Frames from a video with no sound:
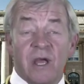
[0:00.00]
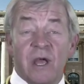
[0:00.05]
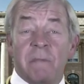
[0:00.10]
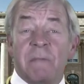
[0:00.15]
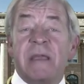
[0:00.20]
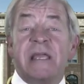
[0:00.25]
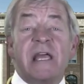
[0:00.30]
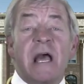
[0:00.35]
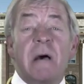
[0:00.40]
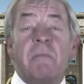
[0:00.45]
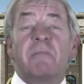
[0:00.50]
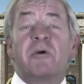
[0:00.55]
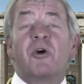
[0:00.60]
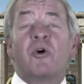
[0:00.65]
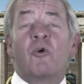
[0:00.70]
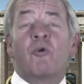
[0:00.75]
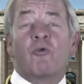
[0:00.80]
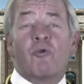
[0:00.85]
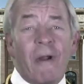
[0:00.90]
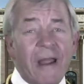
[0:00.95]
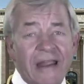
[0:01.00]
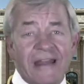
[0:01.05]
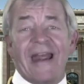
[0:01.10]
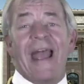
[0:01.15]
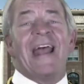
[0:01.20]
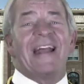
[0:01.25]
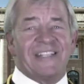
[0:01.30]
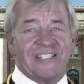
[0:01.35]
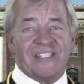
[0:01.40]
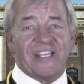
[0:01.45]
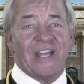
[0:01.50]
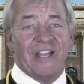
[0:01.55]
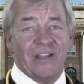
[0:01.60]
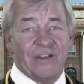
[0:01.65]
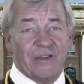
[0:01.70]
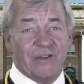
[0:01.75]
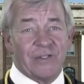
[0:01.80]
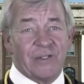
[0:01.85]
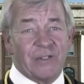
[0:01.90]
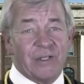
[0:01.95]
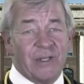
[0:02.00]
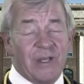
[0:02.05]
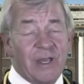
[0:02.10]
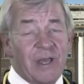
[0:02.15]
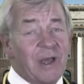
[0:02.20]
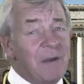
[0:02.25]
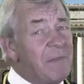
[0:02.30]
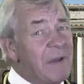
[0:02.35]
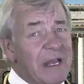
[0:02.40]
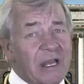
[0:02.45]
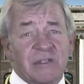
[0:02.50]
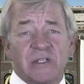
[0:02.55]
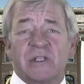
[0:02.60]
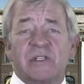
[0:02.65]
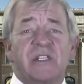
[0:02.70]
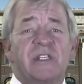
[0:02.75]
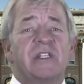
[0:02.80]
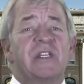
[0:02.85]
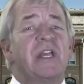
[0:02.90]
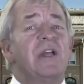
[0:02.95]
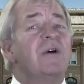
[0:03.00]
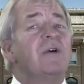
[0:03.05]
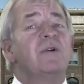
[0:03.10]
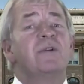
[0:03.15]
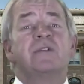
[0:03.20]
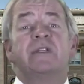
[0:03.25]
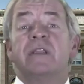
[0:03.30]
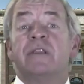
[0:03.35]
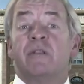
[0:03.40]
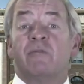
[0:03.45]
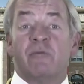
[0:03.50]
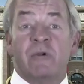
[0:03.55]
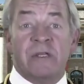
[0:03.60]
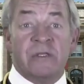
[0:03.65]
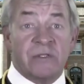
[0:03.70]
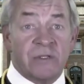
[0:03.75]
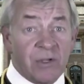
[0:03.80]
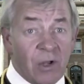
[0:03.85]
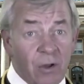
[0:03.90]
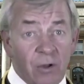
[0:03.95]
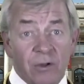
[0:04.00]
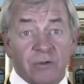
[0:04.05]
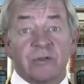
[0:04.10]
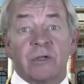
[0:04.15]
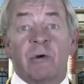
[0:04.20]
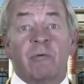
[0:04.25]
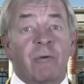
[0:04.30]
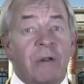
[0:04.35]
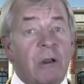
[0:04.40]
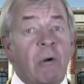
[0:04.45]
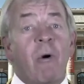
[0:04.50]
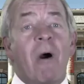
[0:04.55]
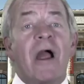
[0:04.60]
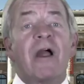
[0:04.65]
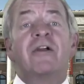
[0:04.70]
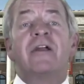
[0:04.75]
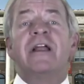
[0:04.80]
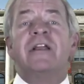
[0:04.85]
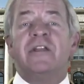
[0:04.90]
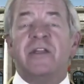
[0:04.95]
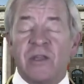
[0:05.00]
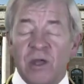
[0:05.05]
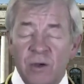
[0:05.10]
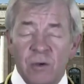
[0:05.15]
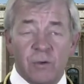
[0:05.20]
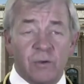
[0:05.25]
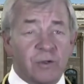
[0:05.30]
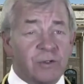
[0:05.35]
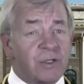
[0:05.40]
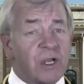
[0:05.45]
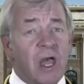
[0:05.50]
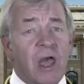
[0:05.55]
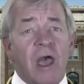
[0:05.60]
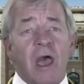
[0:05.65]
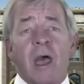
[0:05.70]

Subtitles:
become great at sales because its skills and the results are required and used